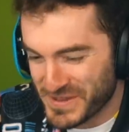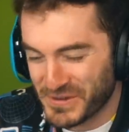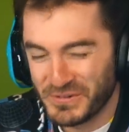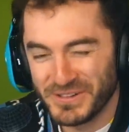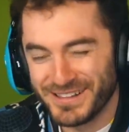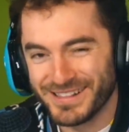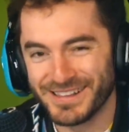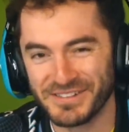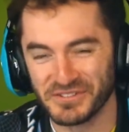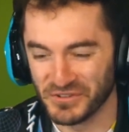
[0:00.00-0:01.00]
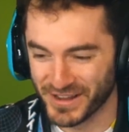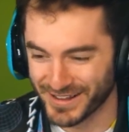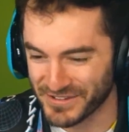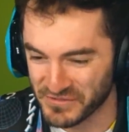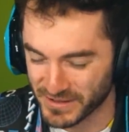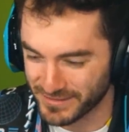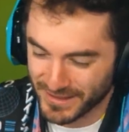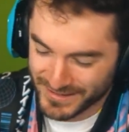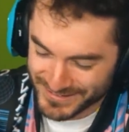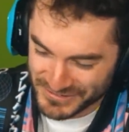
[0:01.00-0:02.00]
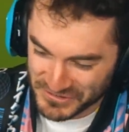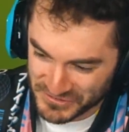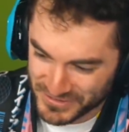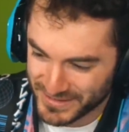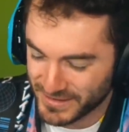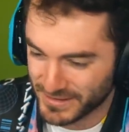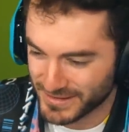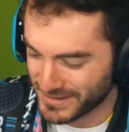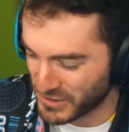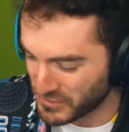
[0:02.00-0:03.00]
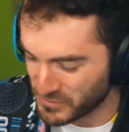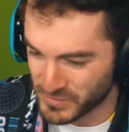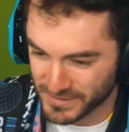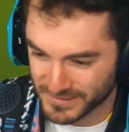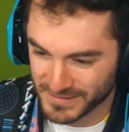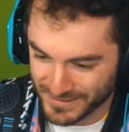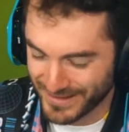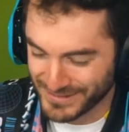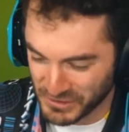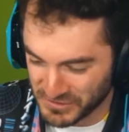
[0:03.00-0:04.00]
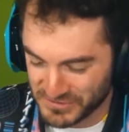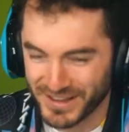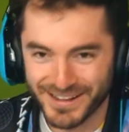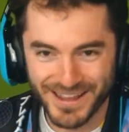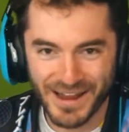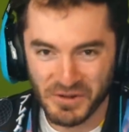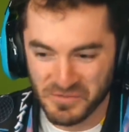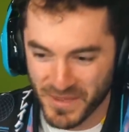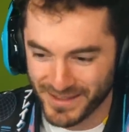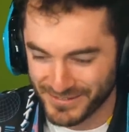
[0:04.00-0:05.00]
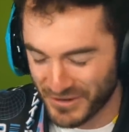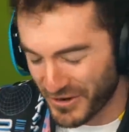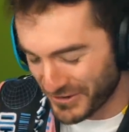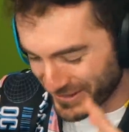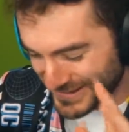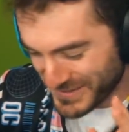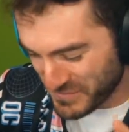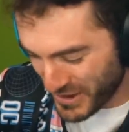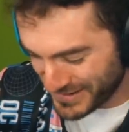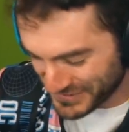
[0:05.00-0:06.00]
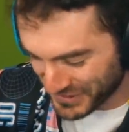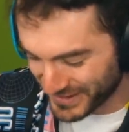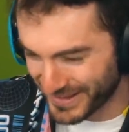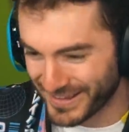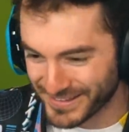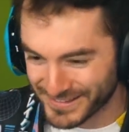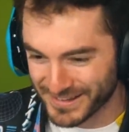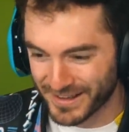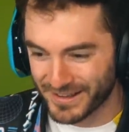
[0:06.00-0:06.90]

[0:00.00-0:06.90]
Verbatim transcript: be a cool little Easter egg, I feel like. Just, you know, because it kind of looks like an Iron Man car, let's embrace it. And